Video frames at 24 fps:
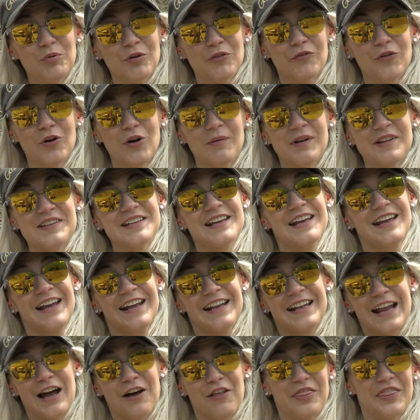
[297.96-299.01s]
performance.
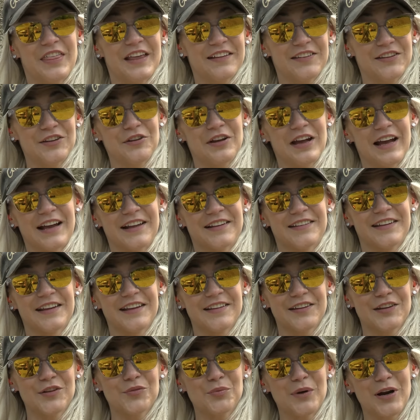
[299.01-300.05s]
Now this, you guys,
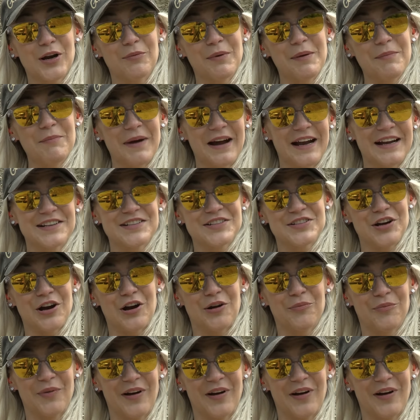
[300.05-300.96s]
this is where we might start